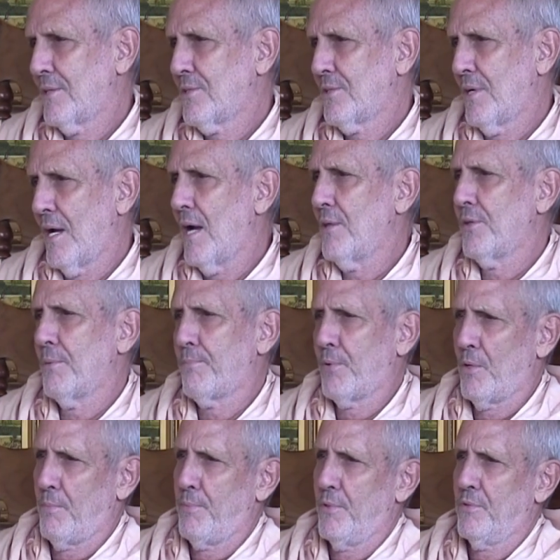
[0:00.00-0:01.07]
That's not the
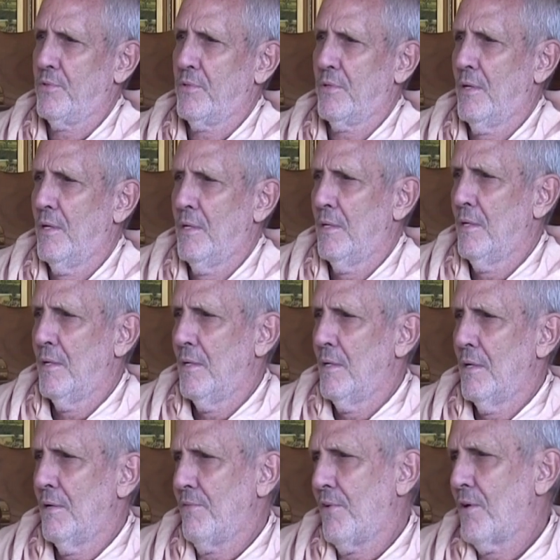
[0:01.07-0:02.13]
purpose
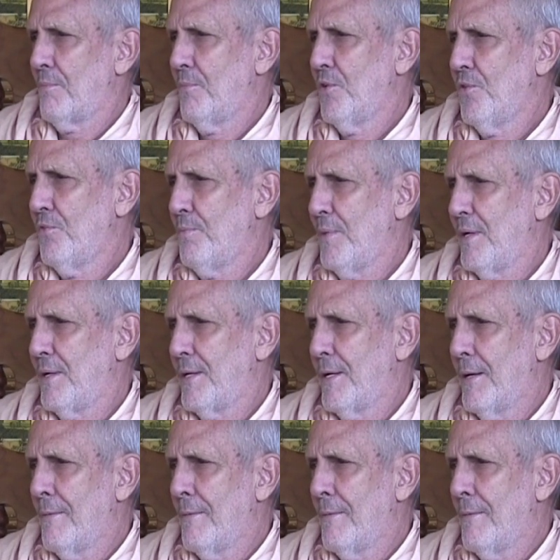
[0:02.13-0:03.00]
of our movement."